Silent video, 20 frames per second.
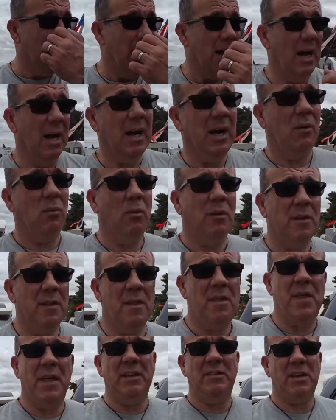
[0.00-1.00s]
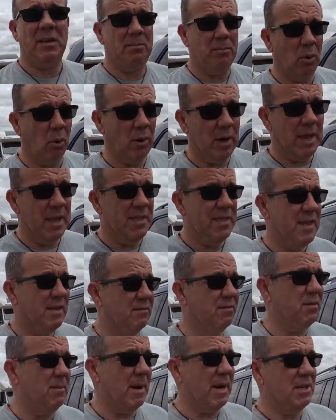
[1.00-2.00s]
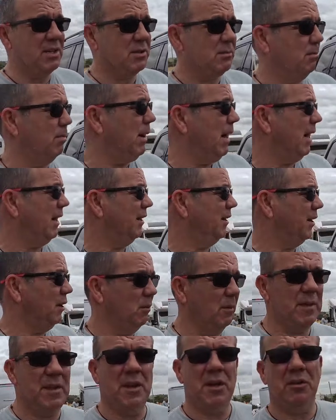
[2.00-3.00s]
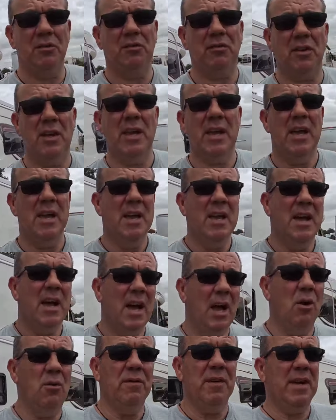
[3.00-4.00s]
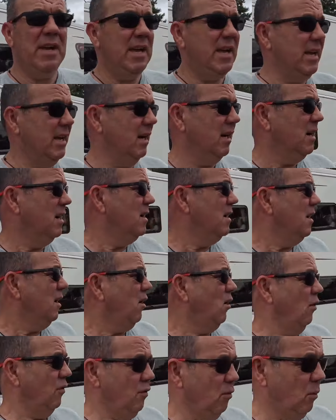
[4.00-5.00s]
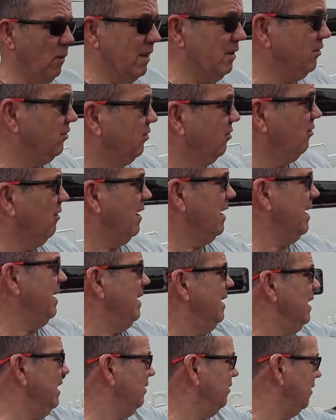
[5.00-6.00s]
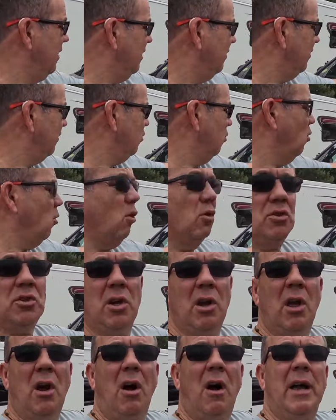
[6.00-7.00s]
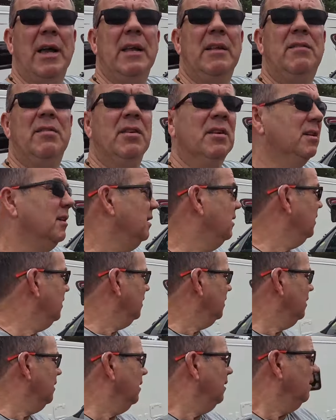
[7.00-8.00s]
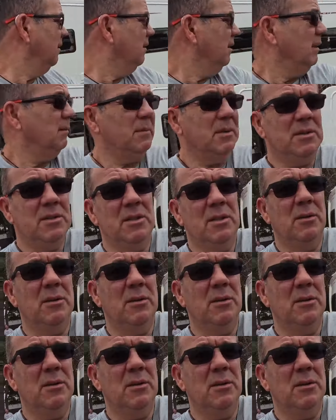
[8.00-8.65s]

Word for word: Uh, one of the things they put in the information pack, and I don't know whether you can see it over here on the windscreen, is this torch light let me show